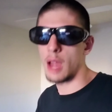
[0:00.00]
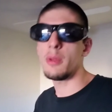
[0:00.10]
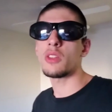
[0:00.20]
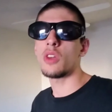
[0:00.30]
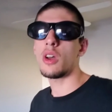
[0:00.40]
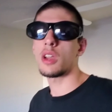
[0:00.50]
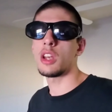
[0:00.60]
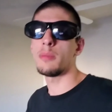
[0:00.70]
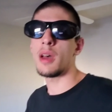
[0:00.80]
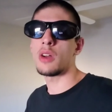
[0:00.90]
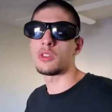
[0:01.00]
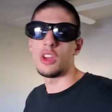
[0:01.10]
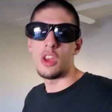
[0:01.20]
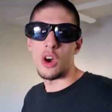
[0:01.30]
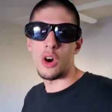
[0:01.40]
I'm not talking
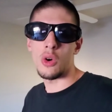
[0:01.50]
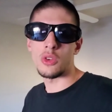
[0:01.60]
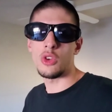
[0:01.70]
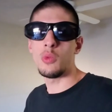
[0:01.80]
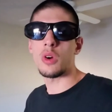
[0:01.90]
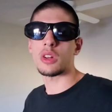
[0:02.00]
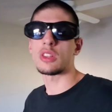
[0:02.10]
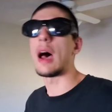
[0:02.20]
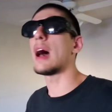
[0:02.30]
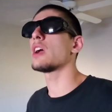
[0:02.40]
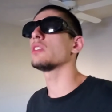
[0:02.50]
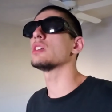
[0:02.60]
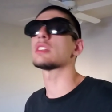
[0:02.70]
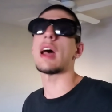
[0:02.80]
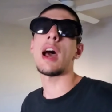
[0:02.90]
about, oh, you work
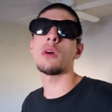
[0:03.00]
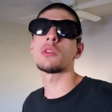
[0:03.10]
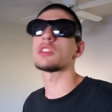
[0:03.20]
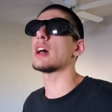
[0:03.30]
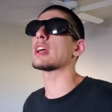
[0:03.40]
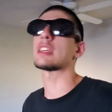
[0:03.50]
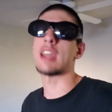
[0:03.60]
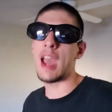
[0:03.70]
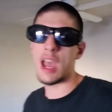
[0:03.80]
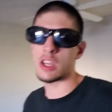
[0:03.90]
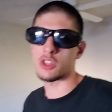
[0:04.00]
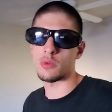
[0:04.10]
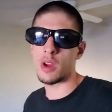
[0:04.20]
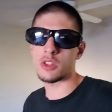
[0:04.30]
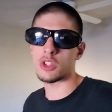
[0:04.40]
tireless hours at a
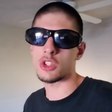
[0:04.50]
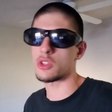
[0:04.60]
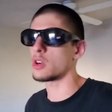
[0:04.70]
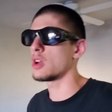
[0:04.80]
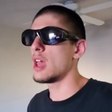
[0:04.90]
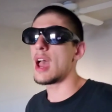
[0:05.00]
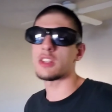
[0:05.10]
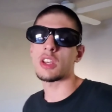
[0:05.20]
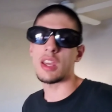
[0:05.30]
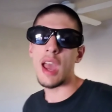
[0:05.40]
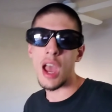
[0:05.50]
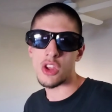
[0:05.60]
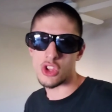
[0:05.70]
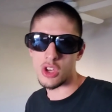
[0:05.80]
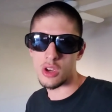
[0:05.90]
cash register as a
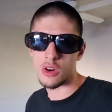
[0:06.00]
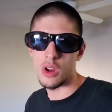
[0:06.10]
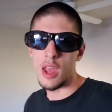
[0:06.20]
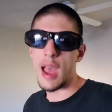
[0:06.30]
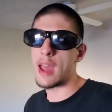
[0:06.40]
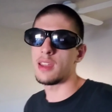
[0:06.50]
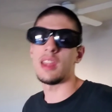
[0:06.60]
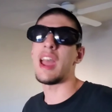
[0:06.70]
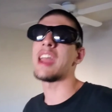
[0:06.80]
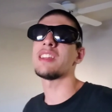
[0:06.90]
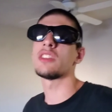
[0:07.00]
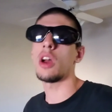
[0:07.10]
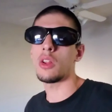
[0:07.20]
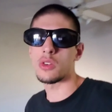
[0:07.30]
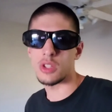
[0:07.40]
cashier at
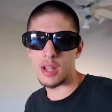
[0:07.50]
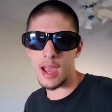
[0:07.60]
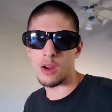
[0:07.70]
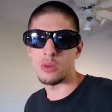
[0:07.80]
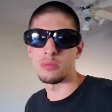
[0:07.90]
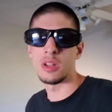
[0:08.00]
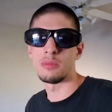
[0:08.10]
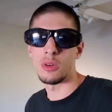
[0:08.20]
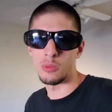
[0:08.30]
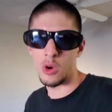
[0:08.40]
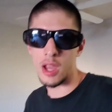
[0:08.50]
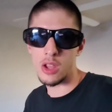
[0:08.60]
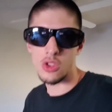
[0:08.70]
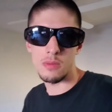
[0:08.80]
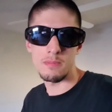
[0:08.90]
$8 an hour minimum
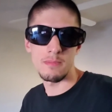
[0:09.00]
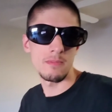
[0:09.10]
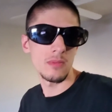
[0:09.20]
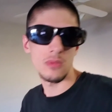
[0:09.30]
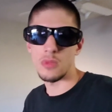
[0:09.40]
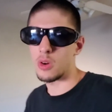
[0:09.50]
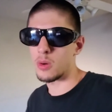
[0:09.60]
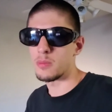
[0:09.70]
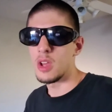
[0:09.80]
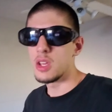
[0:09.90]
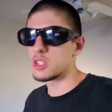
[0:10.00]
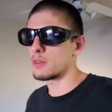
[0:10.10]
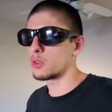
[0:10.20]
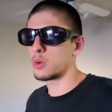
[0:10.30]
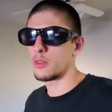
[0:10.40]
wage, or
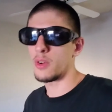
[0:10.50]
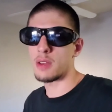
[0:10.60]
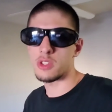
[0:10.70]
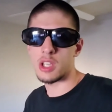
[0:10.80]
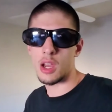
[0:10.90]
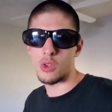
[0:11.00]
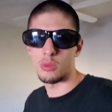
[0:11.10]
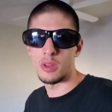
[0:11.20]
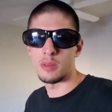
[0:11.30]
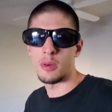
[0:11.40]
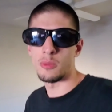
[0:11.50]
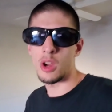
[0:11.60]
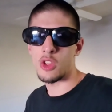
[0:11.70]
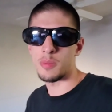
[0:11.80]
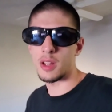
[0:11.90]
$7.25 is the actual minimum
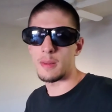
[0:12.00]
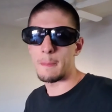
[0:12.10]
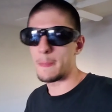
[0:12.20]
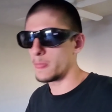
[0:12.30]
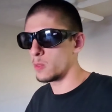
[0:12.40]
wage, but